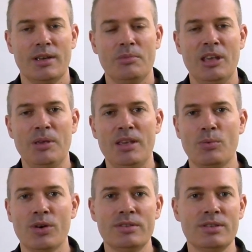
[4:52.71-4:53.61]
Maybe he
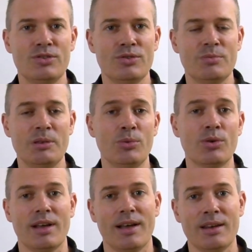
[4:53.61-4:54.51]
wanted you to be
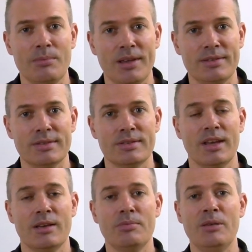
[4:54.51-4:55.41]
more animated.
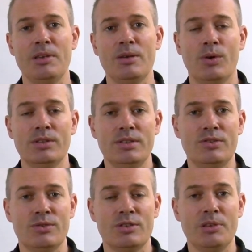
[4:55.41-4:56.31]
Maybe he
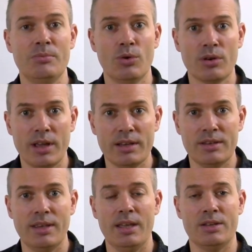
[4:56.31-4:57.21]
wanted you to be more
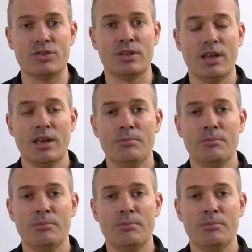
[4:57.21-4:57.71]
engaged.